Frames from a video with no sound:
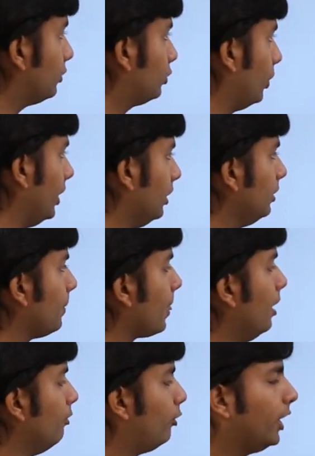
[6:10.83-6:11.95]
so here
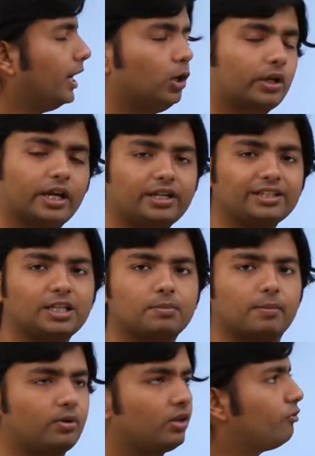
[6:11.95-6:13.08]
for allocating the
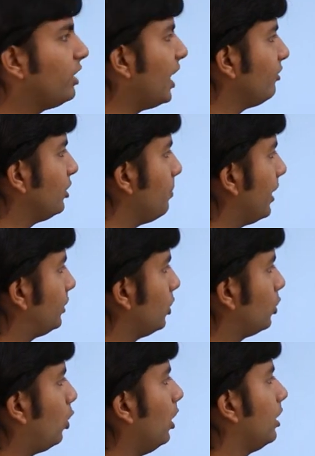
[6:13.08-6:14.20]
memory we have the
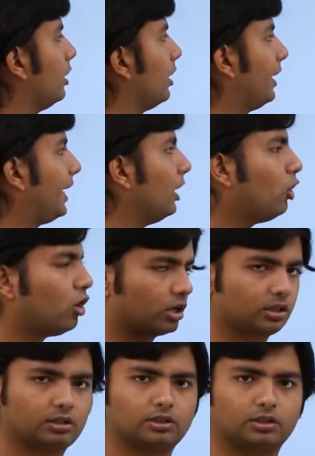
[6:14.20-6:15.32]
method called
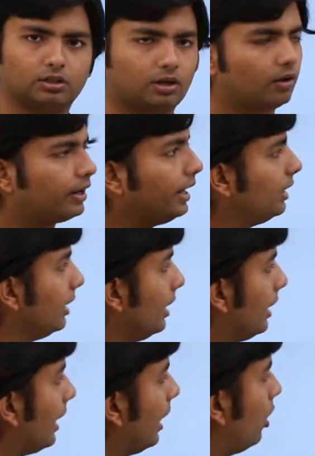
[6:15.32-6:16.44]
calloc.
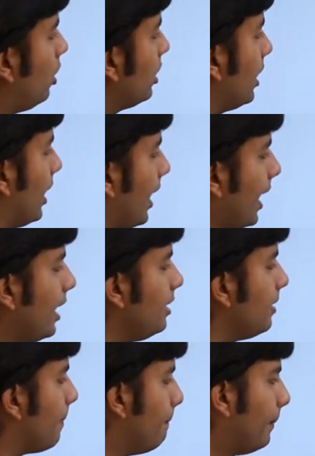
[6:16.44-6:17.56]
Alright, calloc
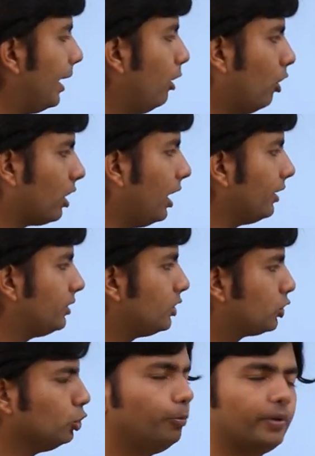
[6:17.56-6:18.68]
and malloc are the
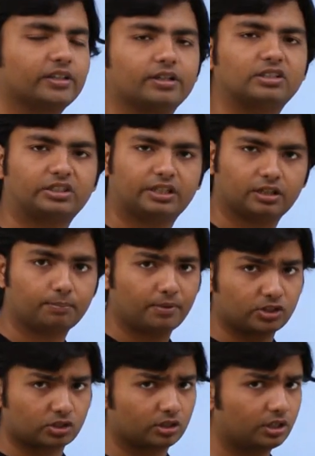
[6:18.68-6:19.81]
two methods here
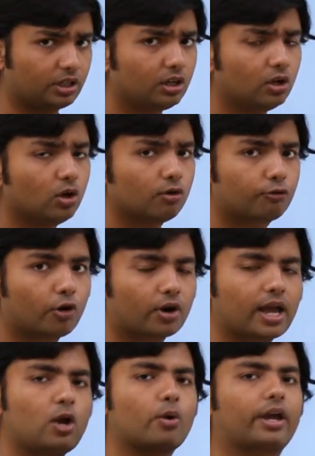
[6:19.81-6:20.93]
majorly for
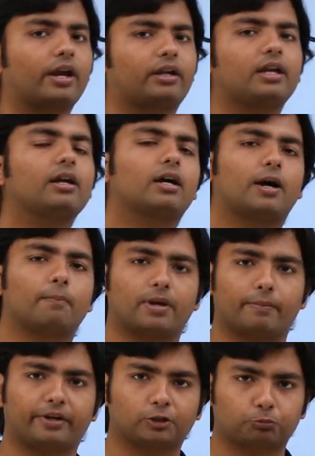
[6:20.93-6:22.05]
allocating a
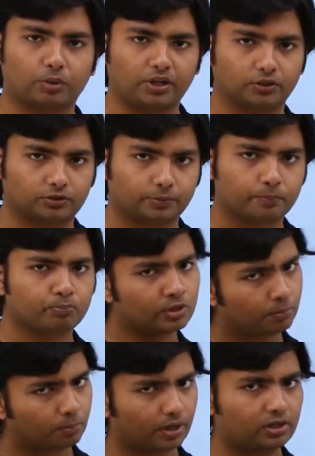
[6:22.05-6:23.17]
memory space.
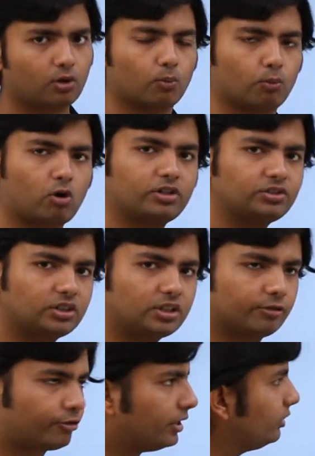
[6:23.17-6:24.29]
But what is the
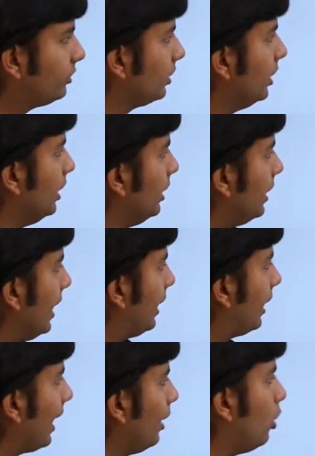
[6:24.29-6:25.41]
difference?
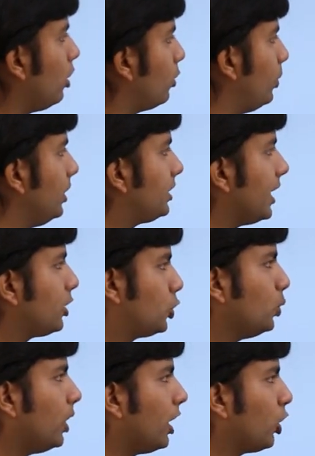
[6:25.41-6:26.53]
Like calloc will take
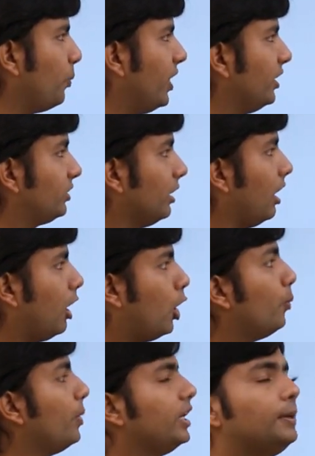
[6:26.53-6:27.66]
two arguments,
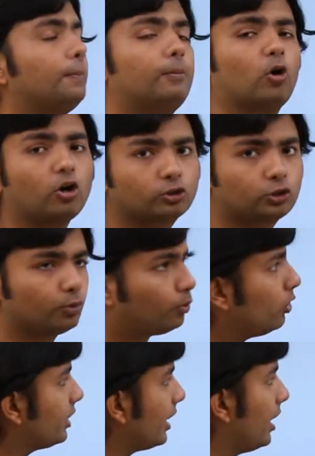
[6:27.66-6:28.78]
how many blocks you
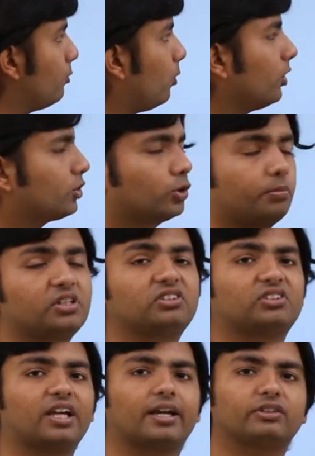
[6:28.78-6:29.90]
want and what should be the
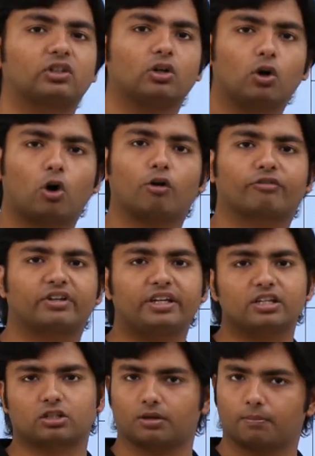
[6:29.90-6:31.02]
size of
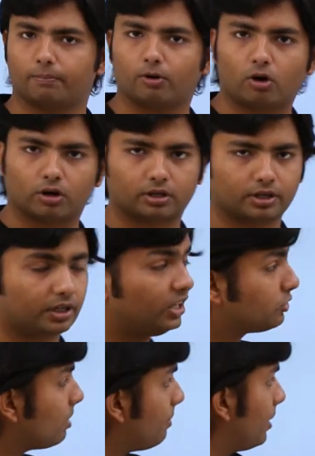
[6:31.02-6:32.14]
each block,
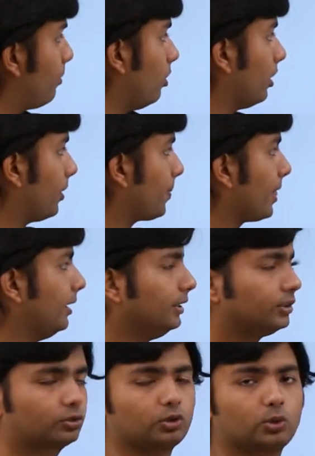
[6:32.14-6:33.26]
each memory block.
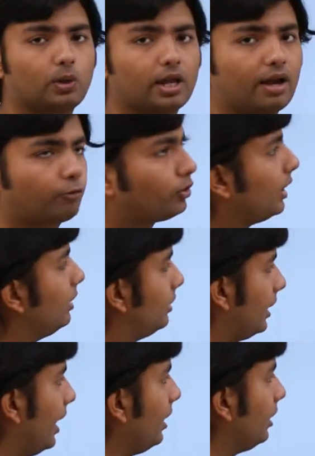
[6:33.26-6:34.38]
So you will have to tell
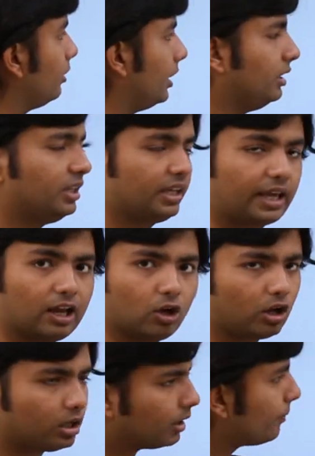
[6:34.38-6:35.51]
that in the
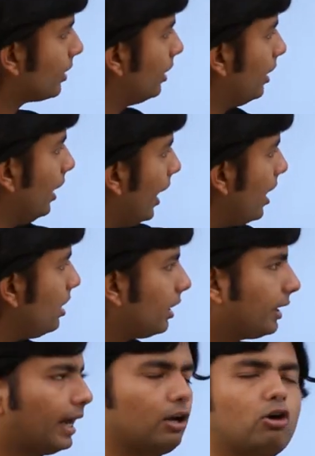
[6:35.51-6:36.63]
calloc
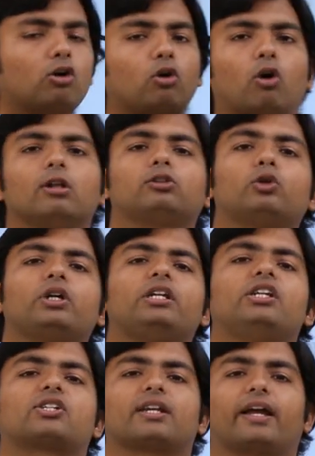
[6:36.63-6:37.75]
and calloc also
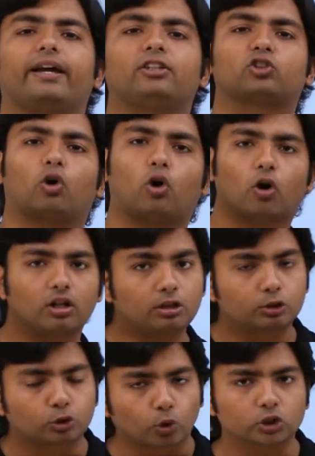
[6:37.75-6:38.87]
initialize
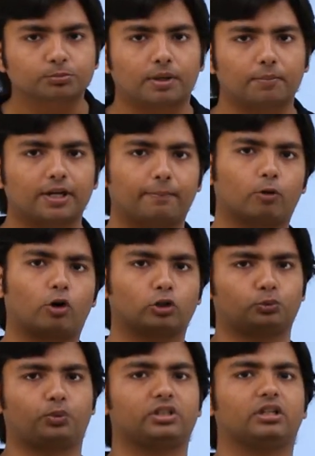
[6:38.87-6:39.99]
all those memory
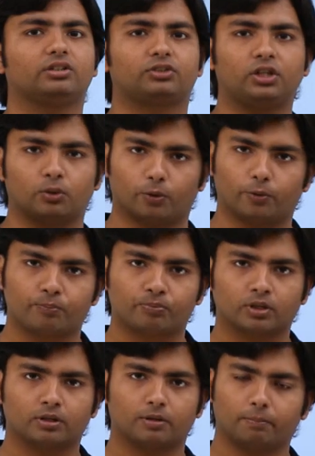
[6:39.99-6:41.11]
blocks with a zero
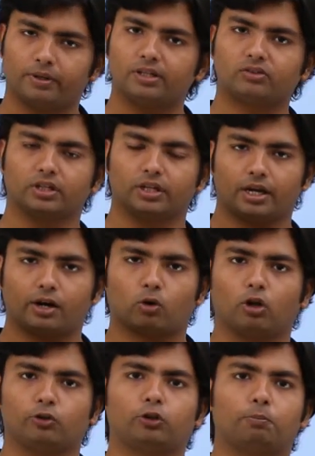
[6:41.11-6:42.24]
means it
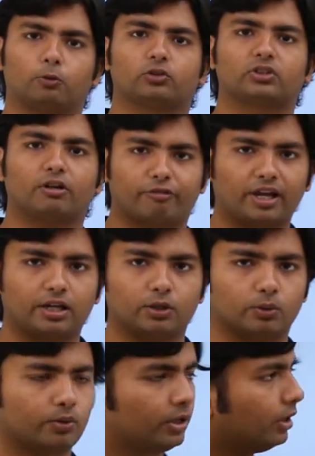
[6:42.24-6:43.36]
also puts a
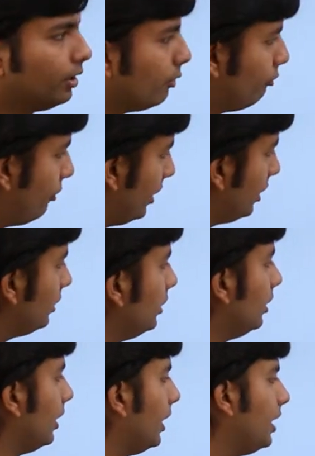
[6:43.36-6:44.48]
value where
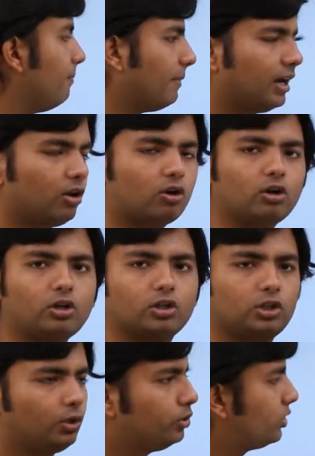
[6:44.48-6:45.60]
in malloc
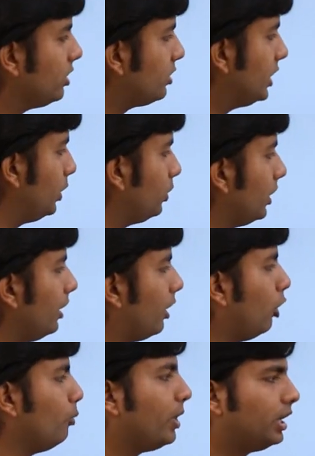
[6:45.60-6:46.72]
you just need to tell
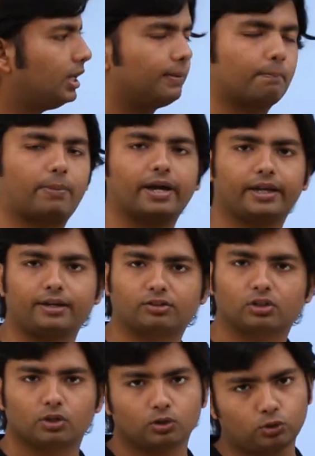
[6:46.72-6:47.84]
how many
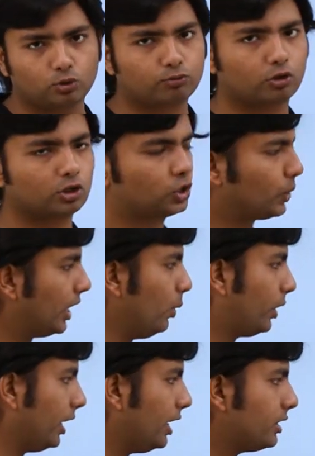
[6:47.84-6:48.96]
bytes you want to
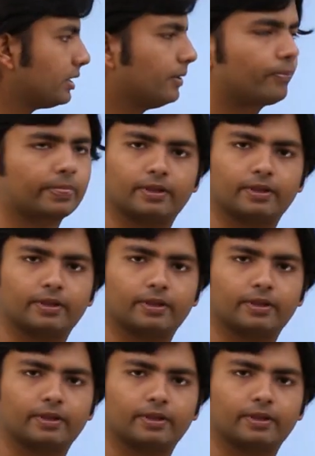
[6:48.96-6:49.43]
allocate